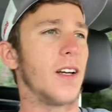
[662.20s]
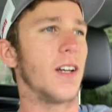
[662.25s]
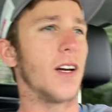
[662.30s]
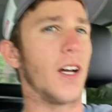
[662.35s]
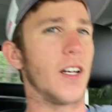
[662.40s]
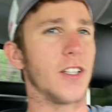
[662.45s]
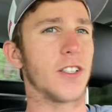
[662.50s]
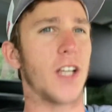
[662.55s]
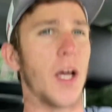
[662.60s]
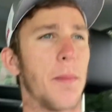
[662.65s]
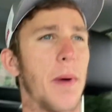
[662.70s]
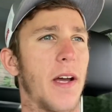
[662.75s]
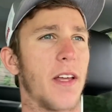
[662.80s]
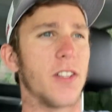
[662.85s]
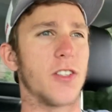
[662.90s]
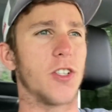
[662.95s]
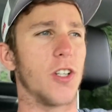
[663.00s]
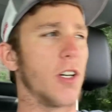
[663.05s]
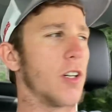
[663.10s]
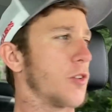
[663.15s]
Just got back in
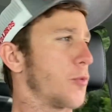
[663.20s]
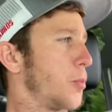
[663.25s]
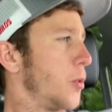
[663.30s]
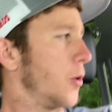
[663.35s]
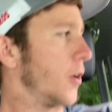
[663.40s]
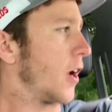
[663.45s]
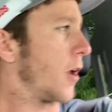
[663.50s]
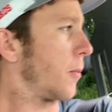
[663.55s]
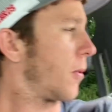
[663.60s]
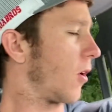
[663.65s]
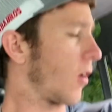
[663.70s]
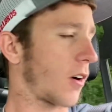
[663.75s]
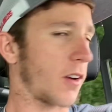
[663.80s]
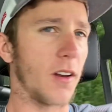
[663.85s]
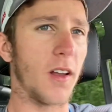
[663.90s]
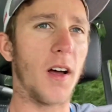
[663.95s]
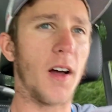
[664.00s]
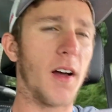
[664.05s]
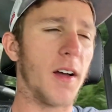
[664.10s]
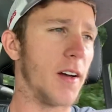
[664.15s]
the truck, just pulling out the parking
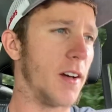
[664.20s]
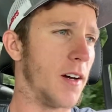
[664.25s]
lot.